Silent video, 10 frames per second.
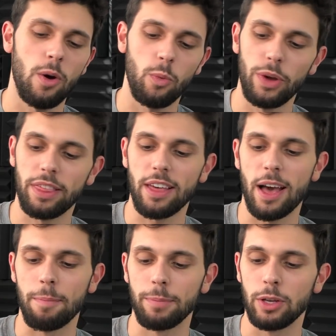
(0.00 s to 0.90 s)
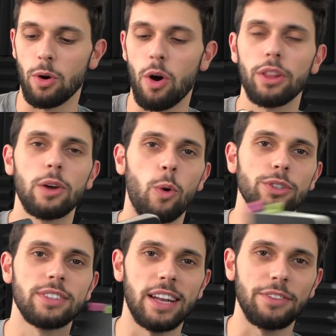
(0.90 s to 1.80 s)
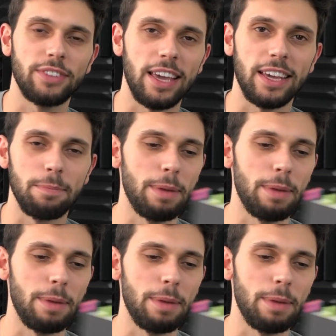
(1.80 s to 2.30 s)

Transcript: with um, you know all the courses that I've taken,